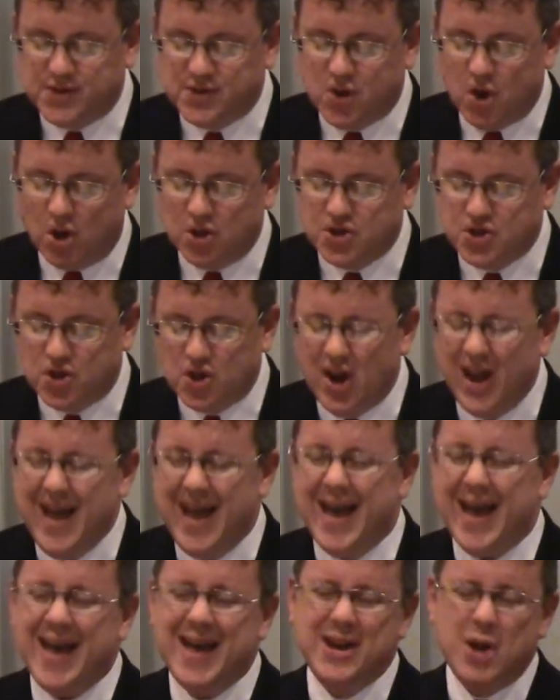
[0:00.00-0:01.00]
culture,
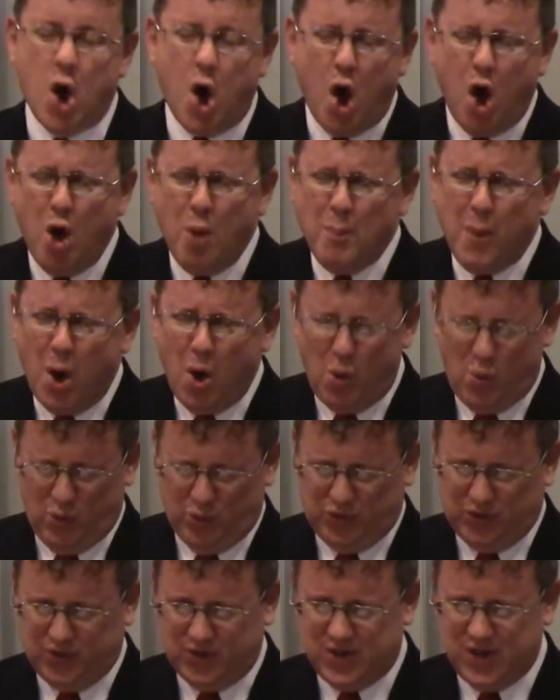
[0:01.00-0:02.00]
and
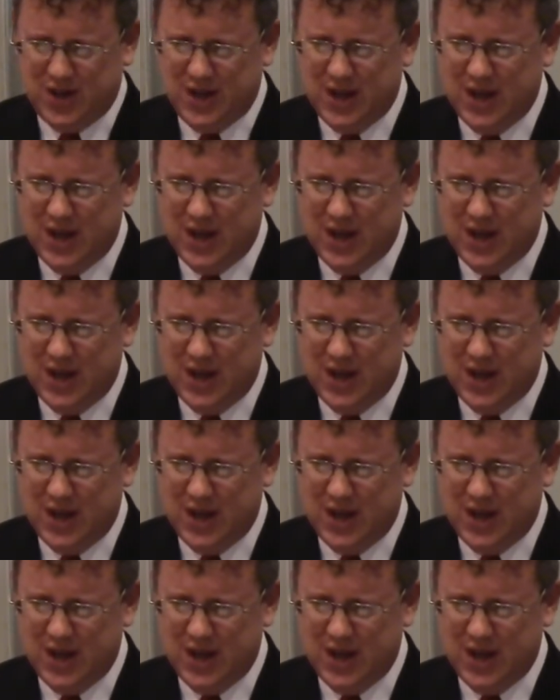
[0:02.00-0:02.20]
almost